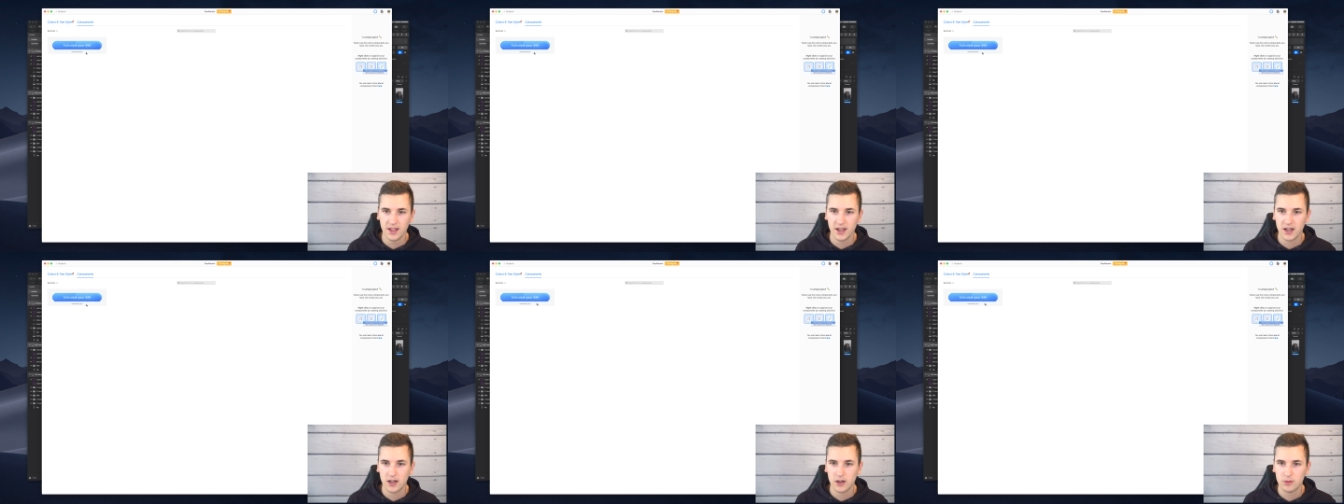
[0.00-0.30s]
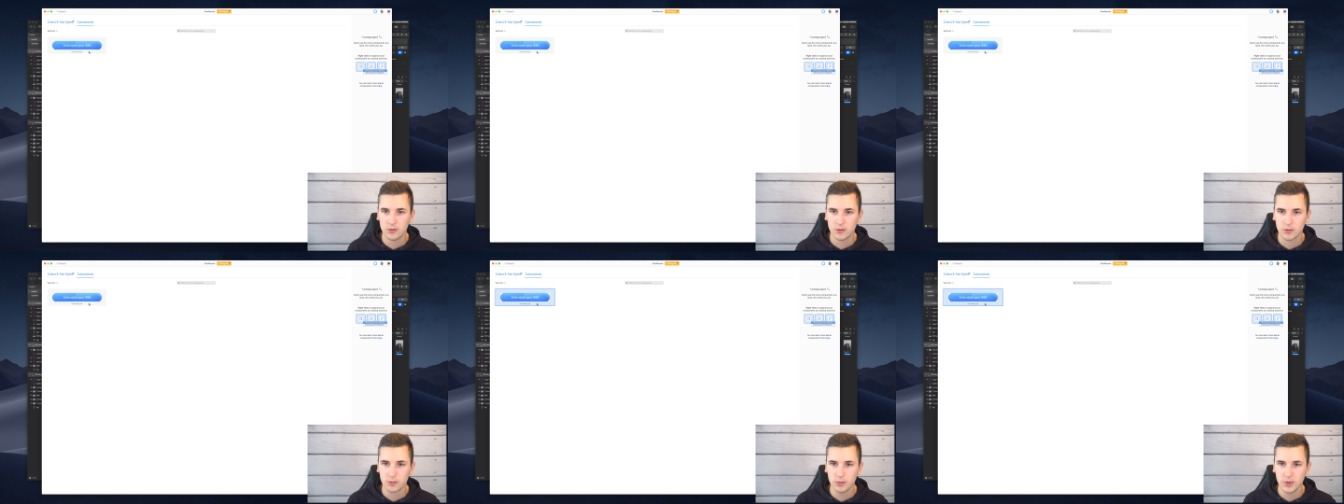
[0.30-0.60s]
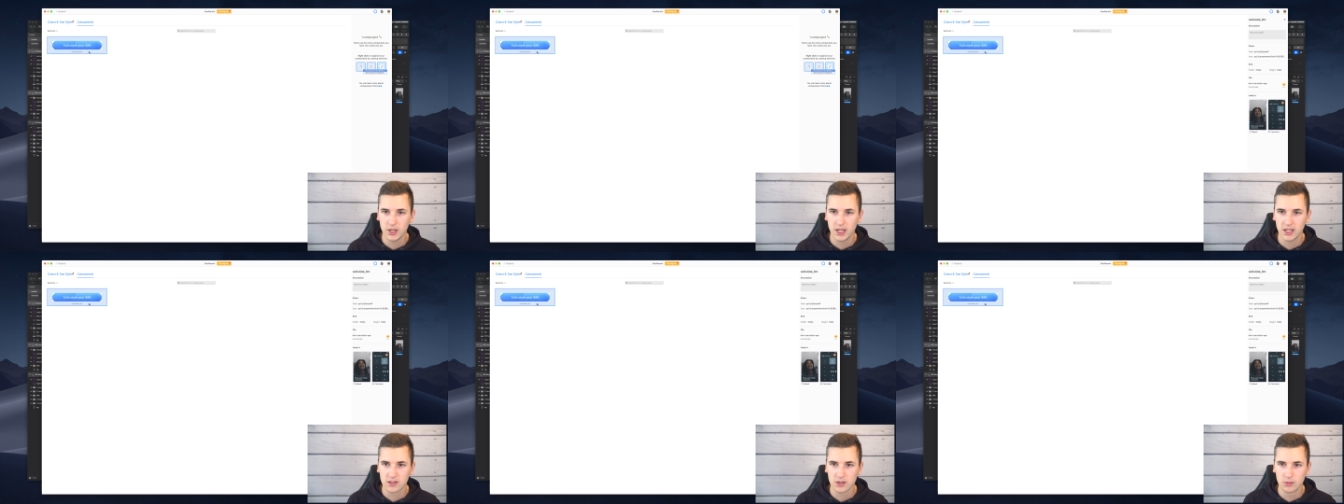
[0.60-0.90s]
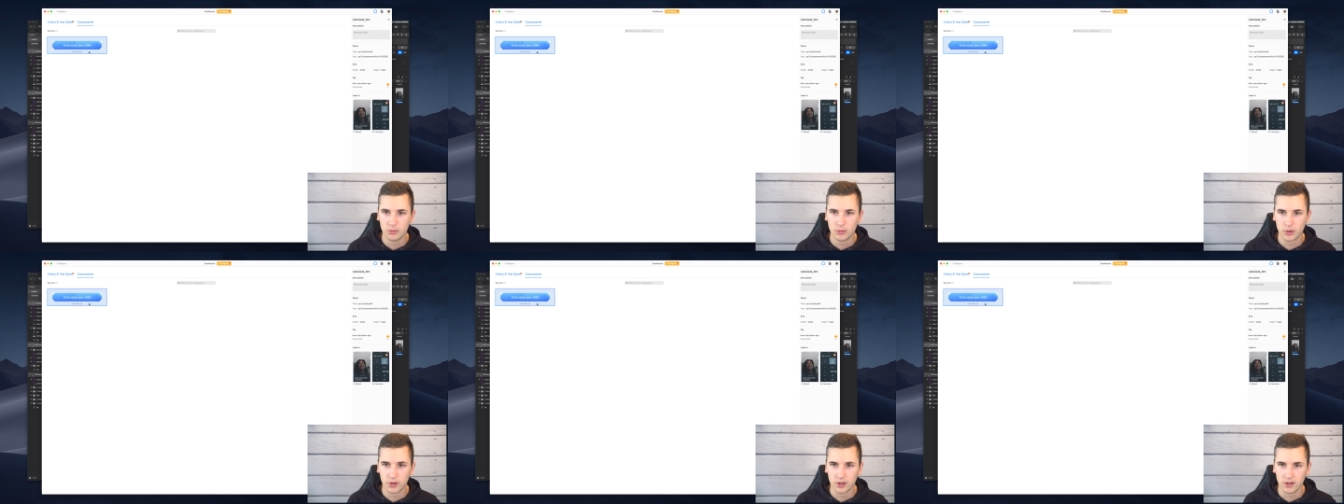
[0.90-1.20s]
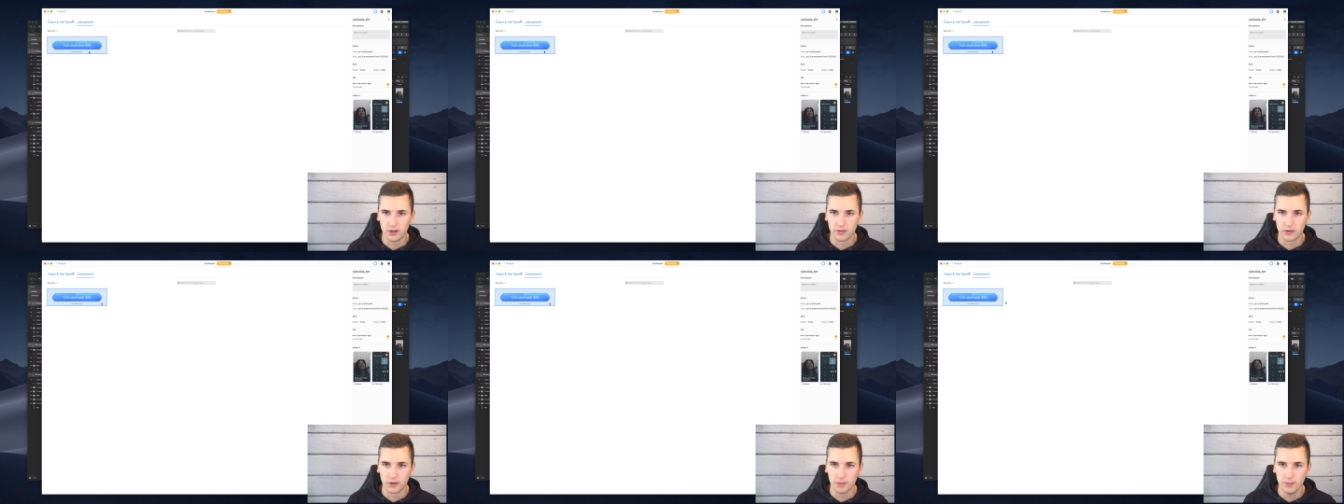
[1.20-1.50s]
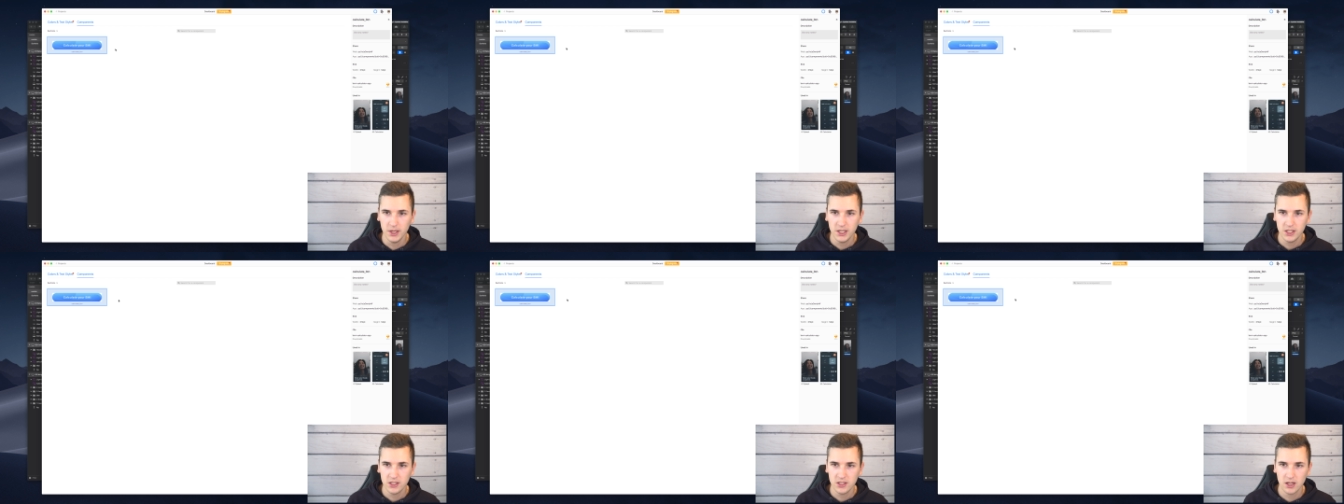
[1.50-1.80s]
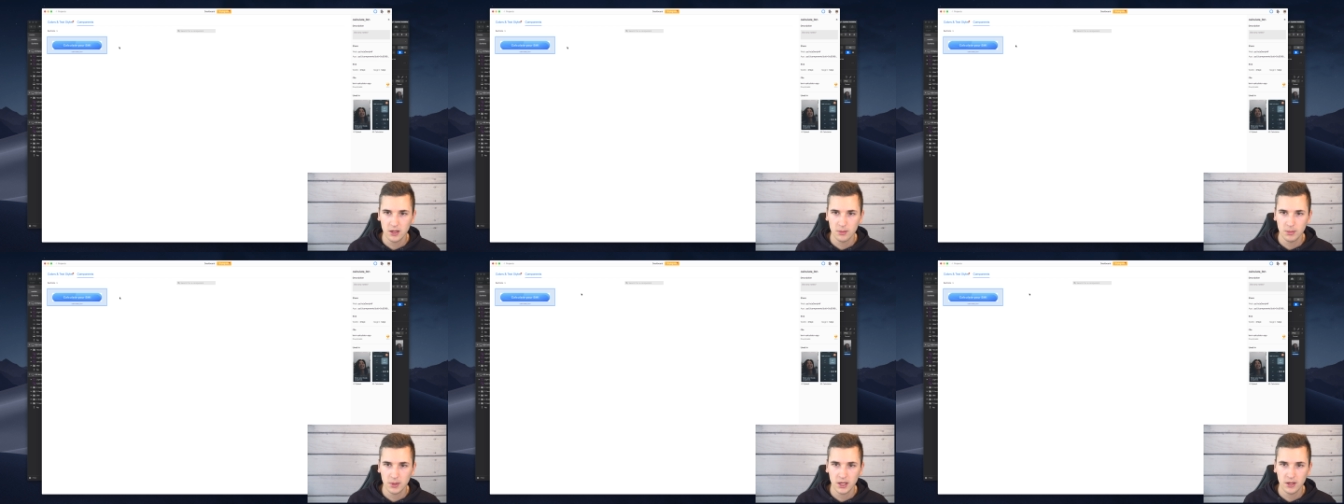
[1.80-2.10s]
Now we get some more
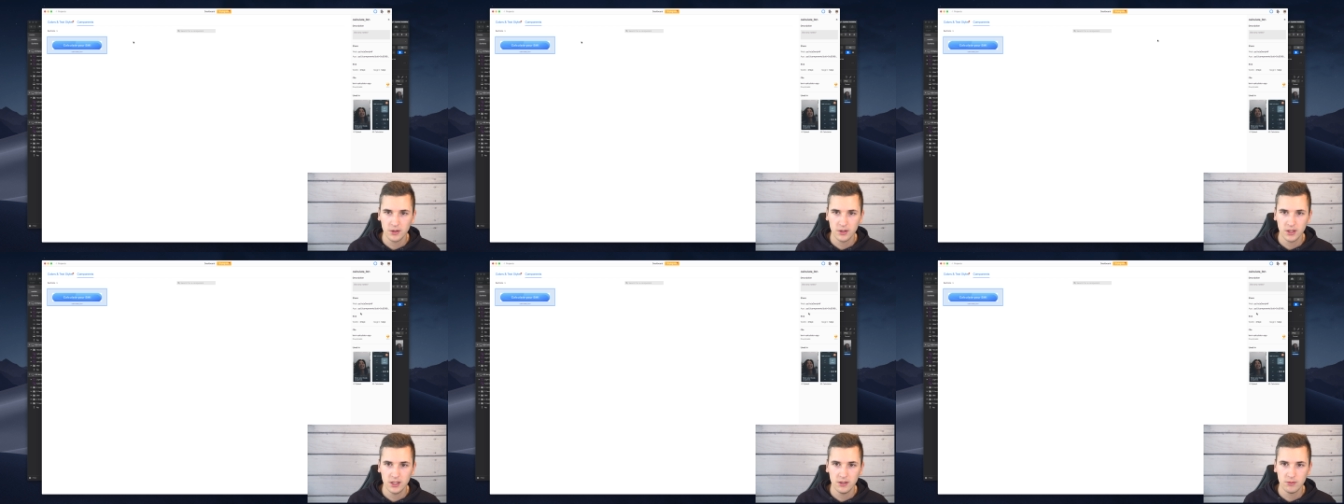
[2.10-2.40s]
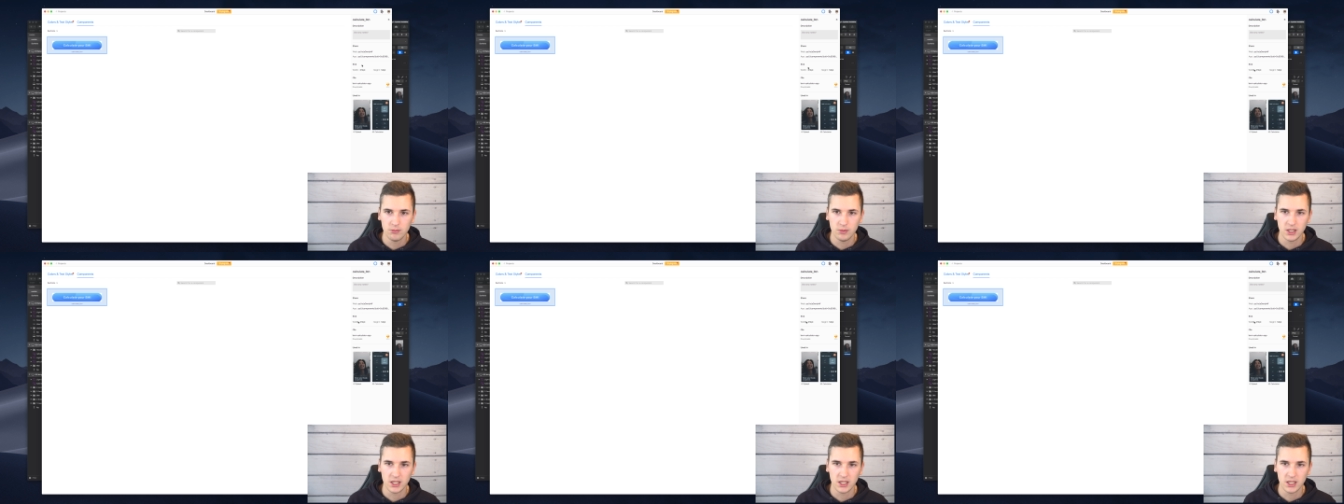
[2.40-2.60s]
information about it.